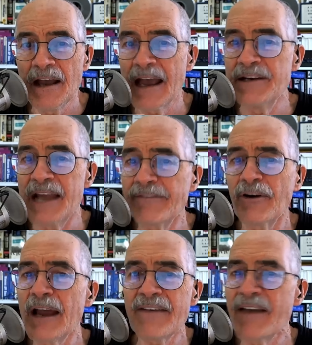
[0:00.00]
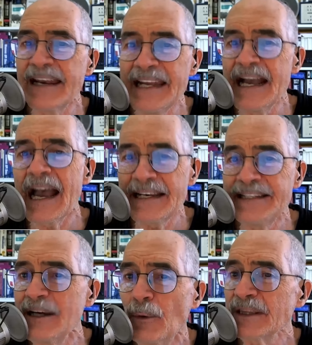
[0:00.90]
and never have any
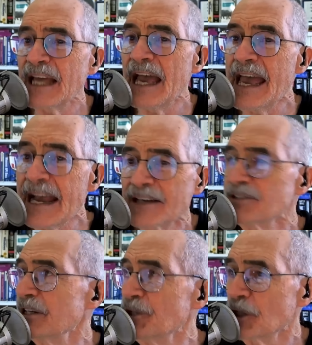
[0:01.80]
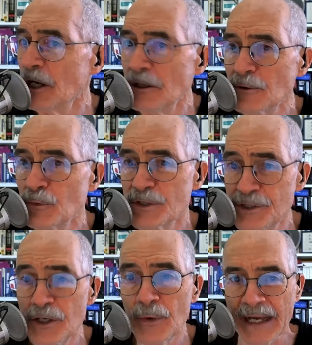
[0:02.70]
idea what the heck such code was
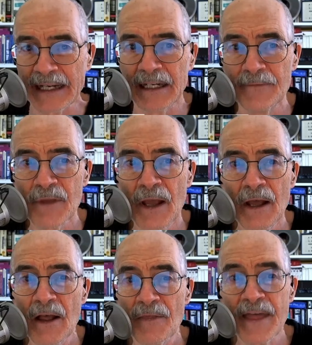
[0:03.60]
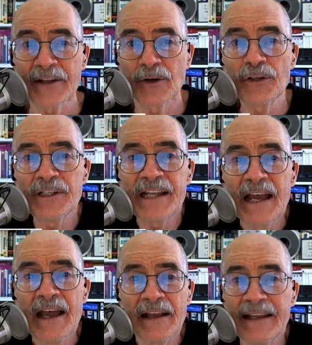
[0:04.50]
doing. They couldn't
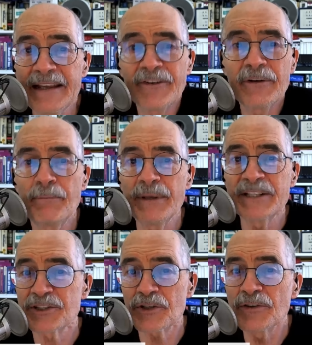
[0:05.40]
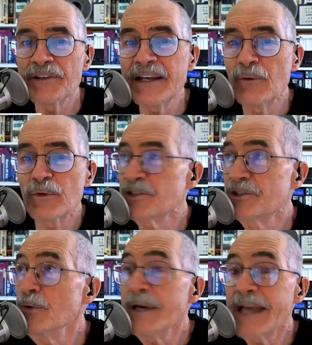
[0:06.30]
even be certain it was
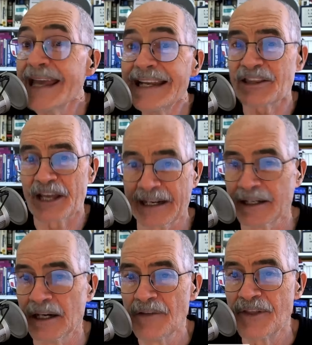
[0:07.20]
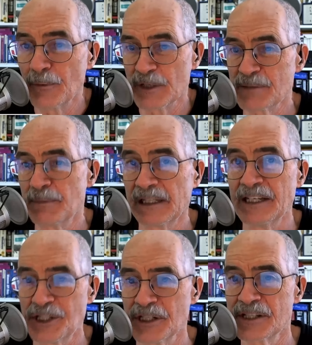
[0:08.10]
doing anything that was
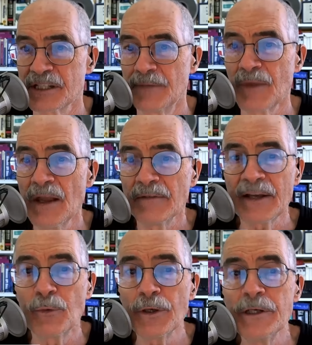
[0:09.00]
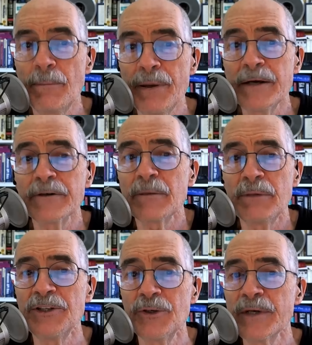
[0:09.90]
malicious. It wouldn't appear to
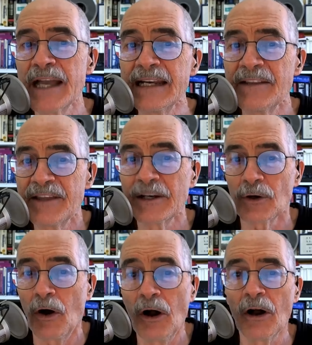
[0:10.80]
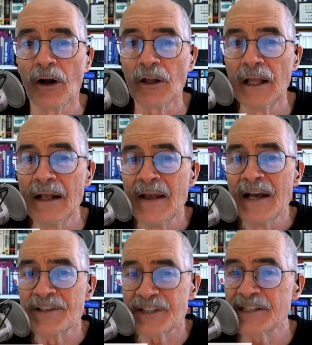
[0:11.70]
be doing anything at all,
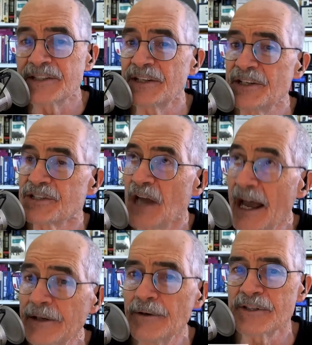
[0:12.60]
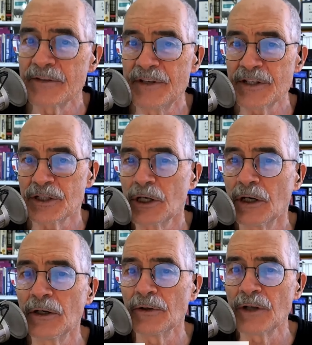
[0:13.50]
since the designers of this
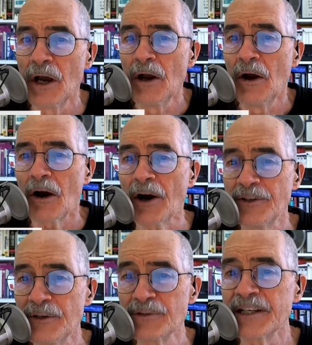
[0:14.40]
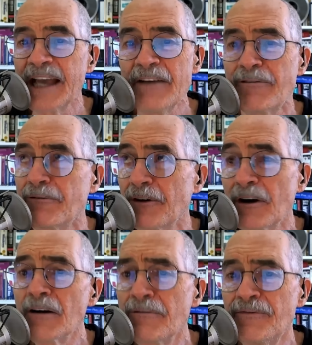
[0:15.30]
code are using a
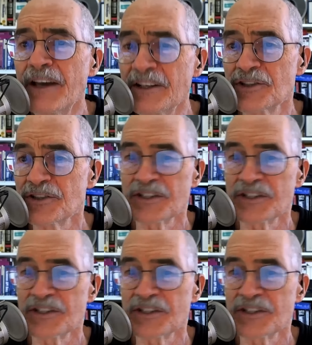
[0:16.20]
far-fetched